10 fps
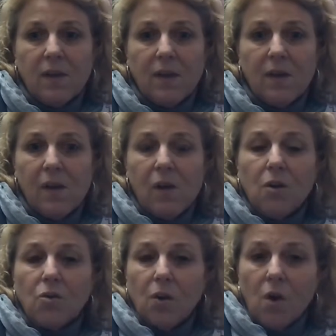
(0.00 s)
And
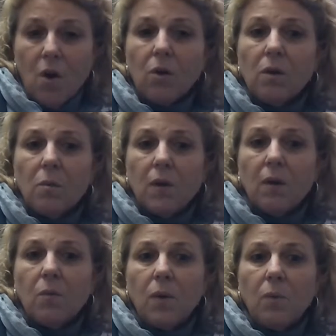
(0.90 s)
during Holy Week,
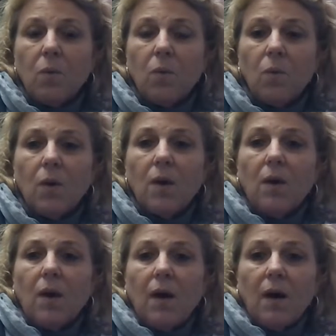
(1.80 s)
we will
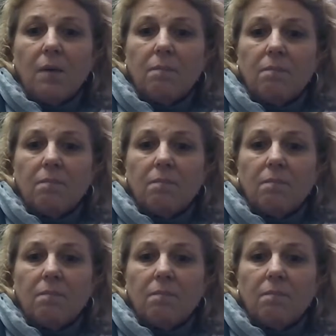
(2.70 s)
um,